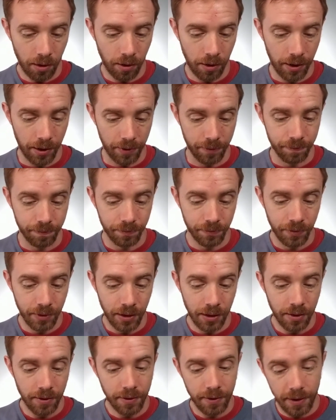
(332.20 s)
All right.
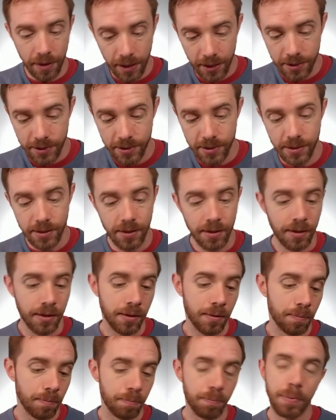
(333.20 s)
Next,
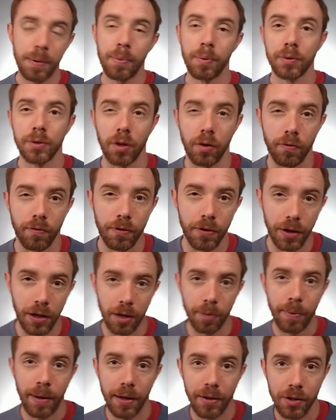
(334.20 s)
people don't
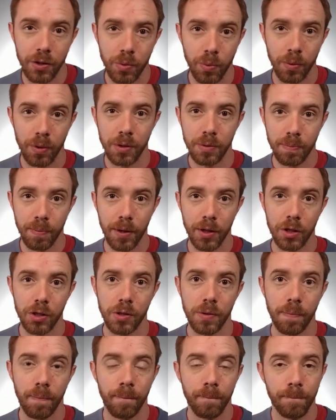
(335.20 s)
forget about this one as
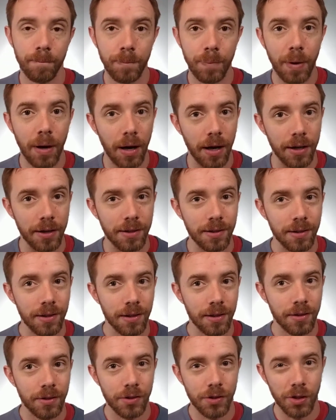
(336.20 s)
much, but
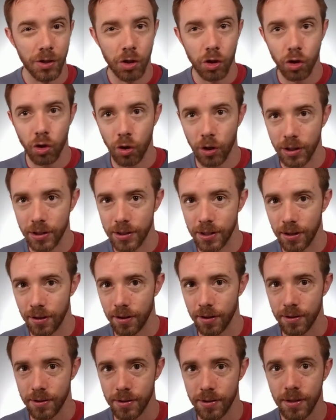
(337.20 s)
there's a trick to
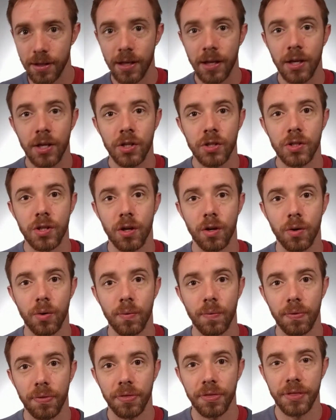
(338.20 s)
this.
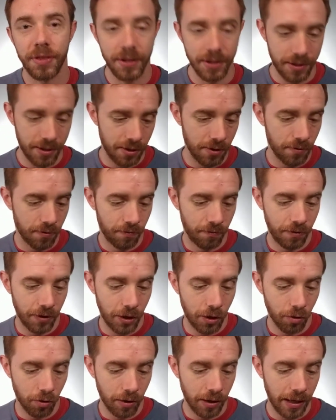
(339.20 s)
So this is
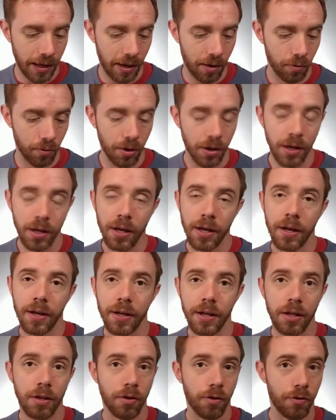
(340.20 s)
figuring out
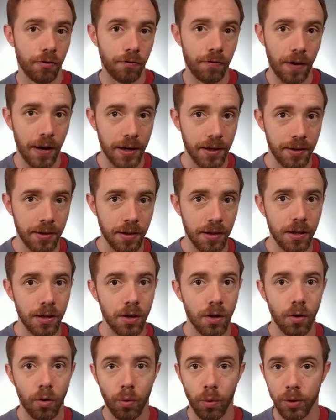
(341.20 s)
either
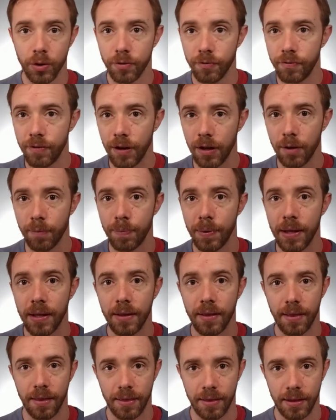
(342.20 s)
finding or
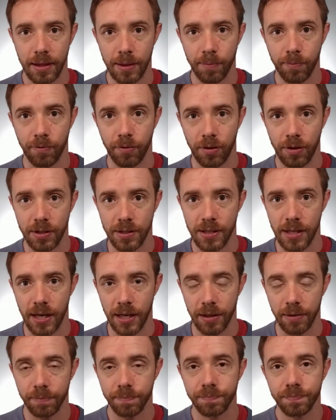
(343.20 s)
developing the theme for the
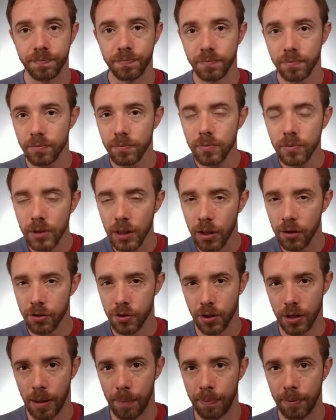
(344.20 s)
site.
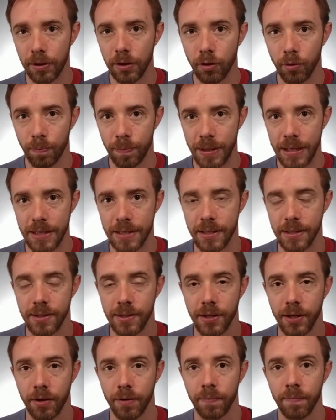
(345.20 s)
There's a couple little
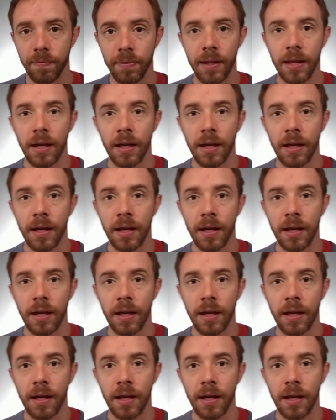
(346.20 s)
pieces here.